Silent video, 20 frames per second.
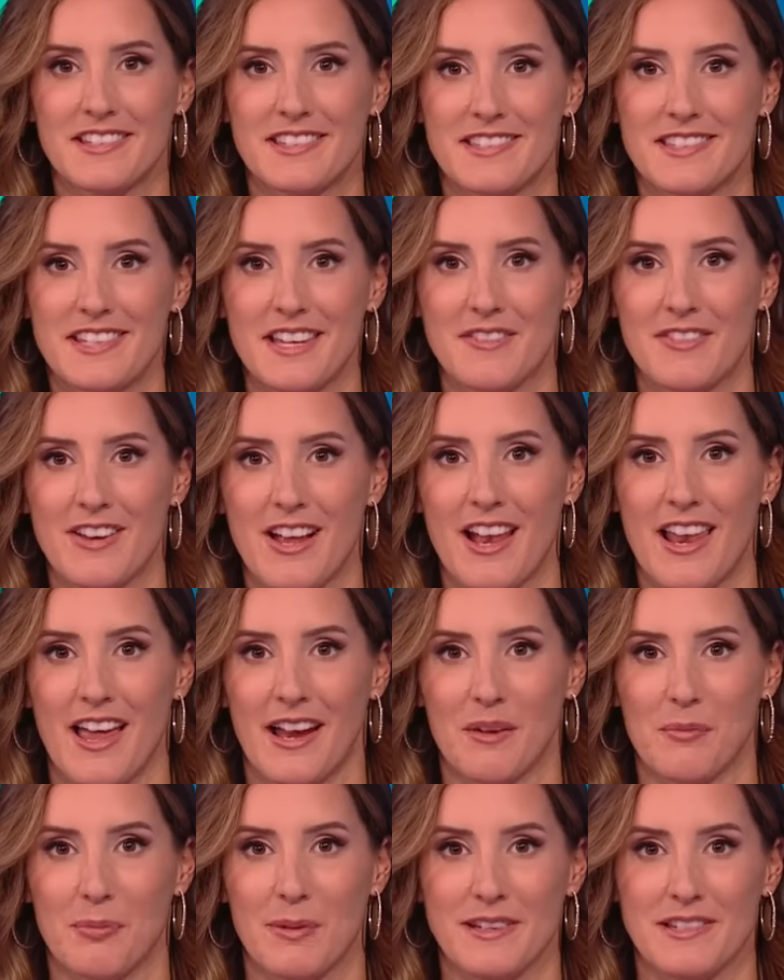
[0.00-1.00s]
Stephen
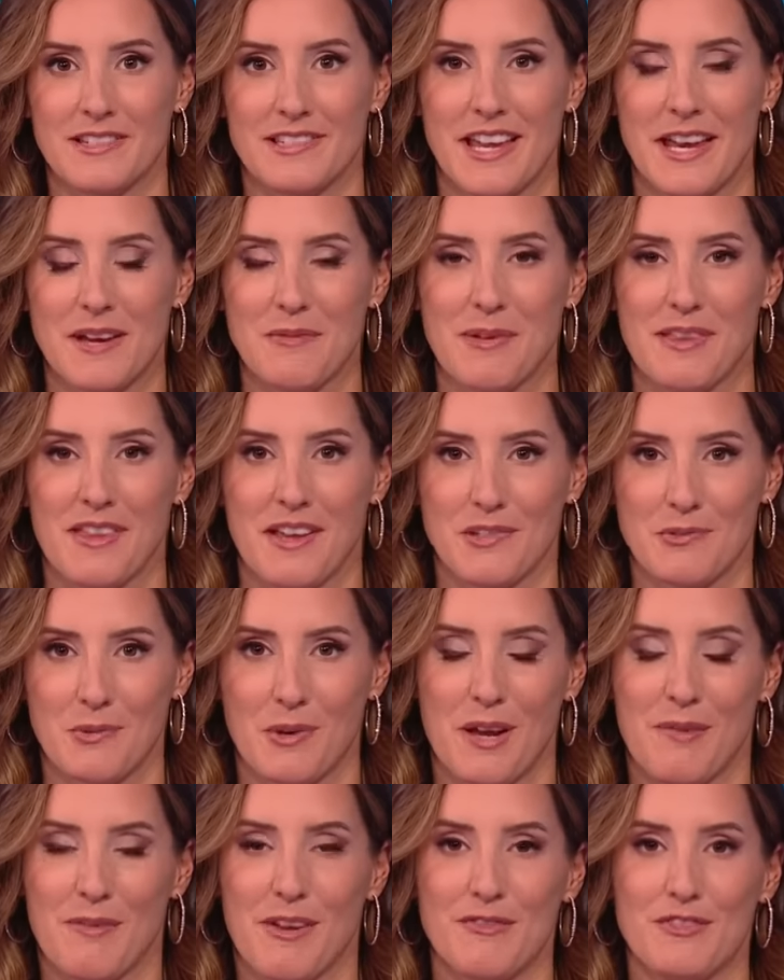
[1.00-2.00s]
Erlanger, please stay with
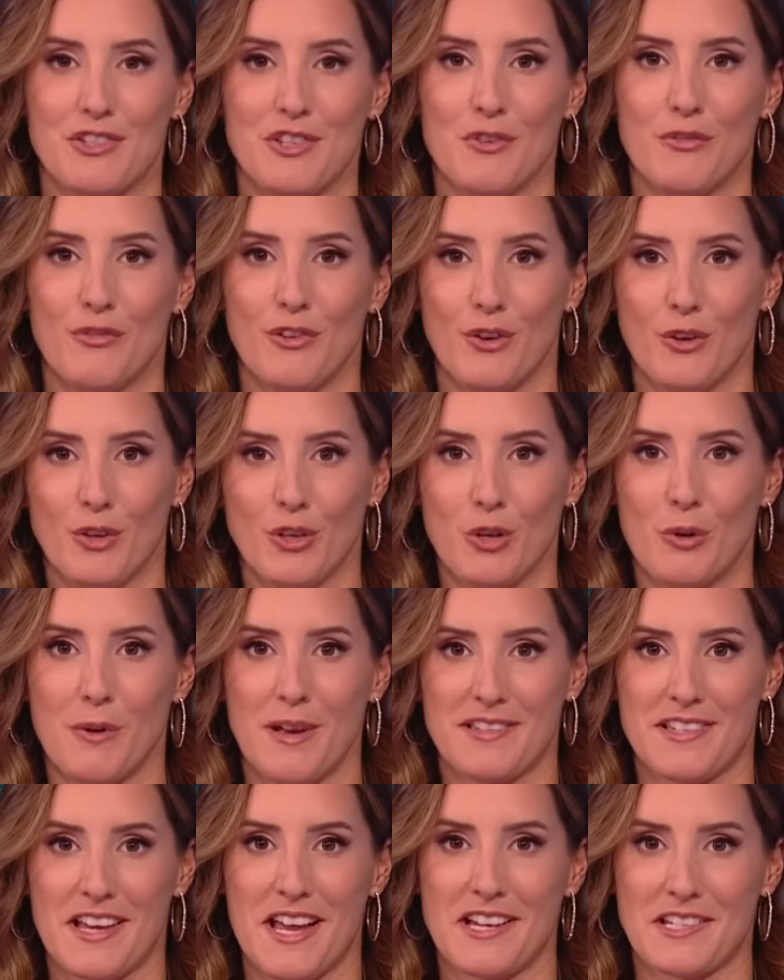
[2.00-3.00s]
us. We'll come over to you for your
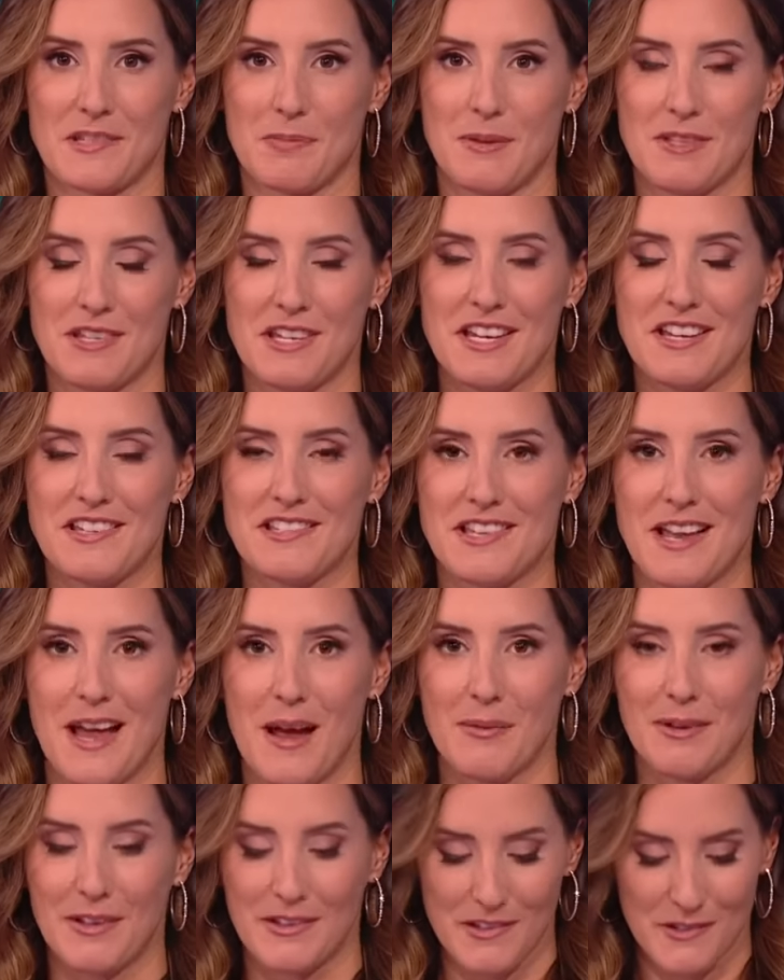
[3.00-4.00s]
US expertise
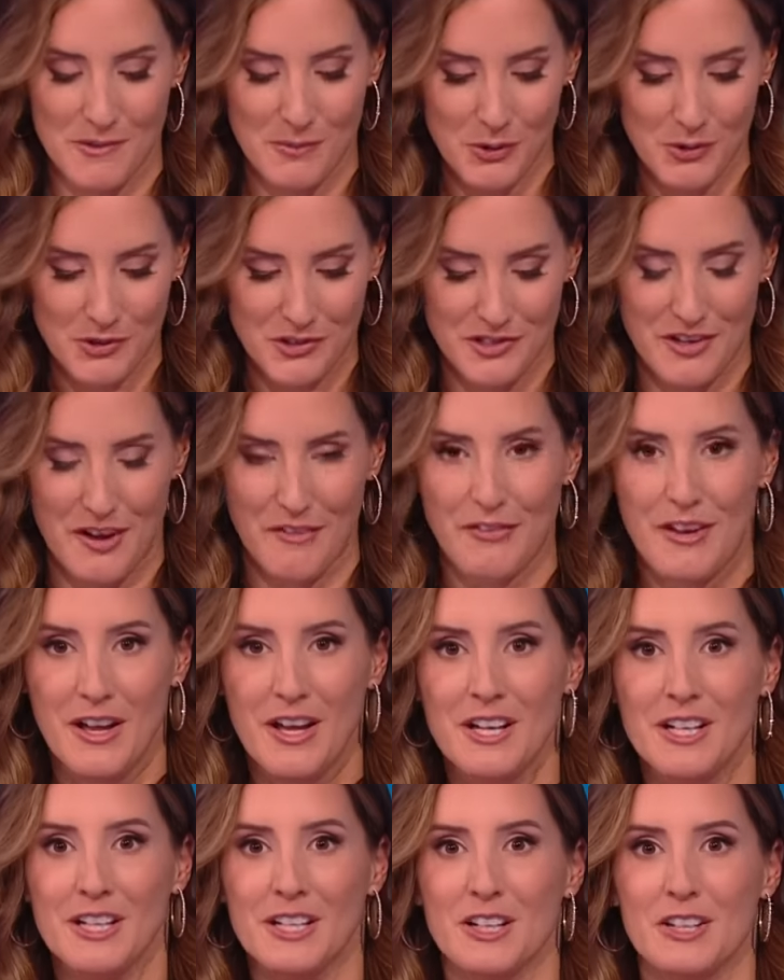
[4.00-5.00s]
now, because there's more
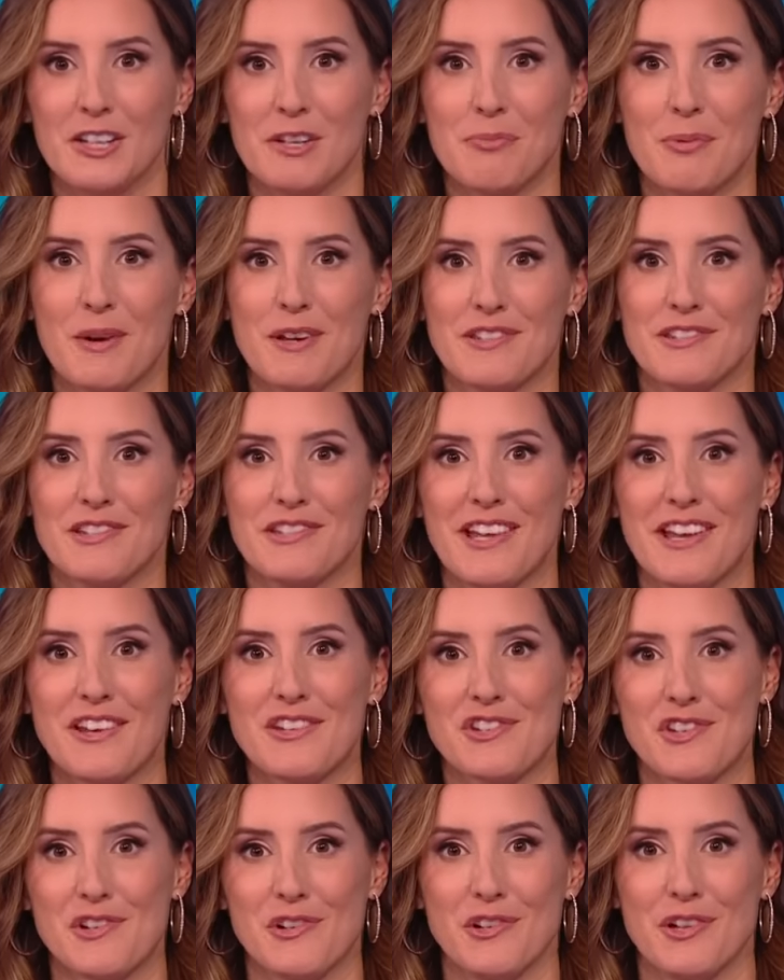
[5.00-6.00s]
stuff on the
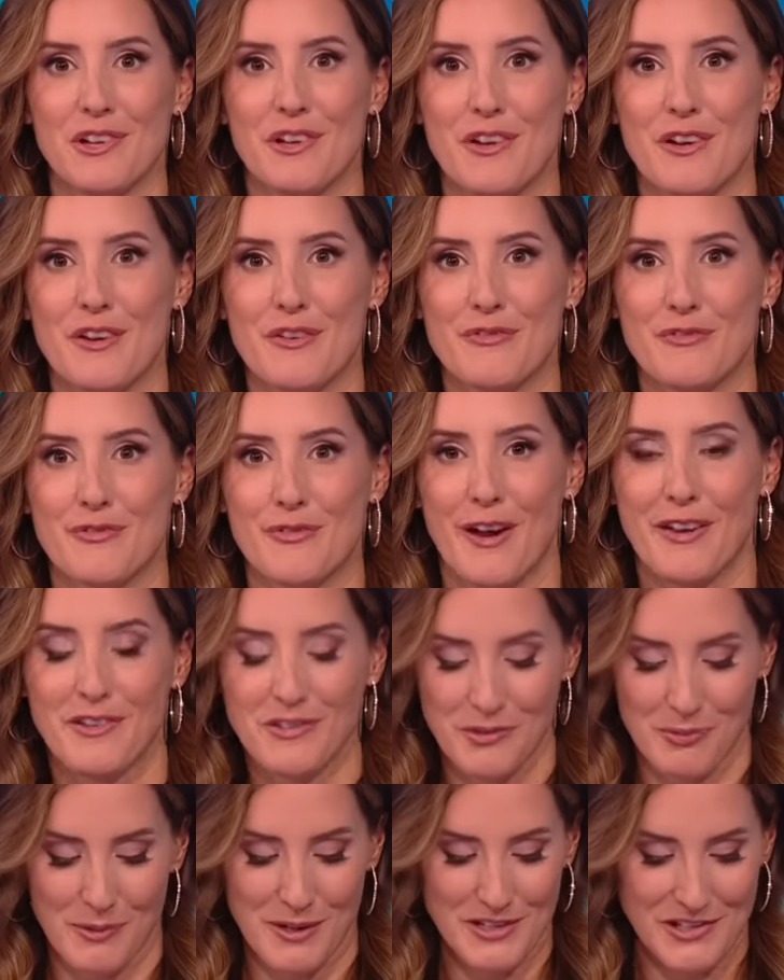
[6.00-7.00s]
presidential
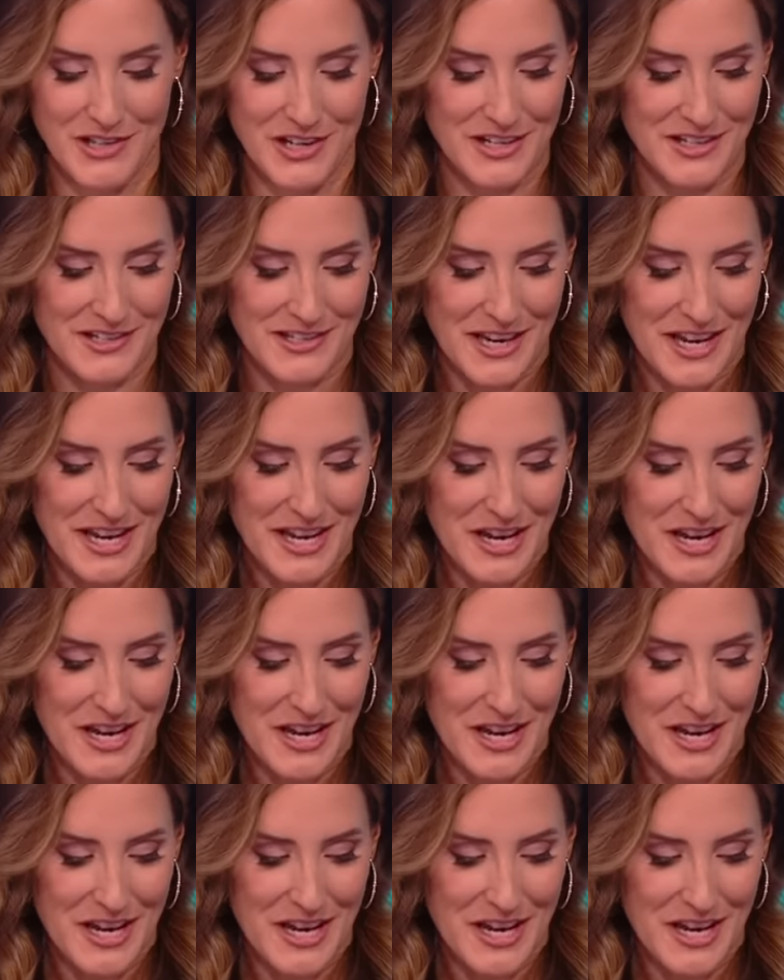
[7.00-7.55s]
front, which is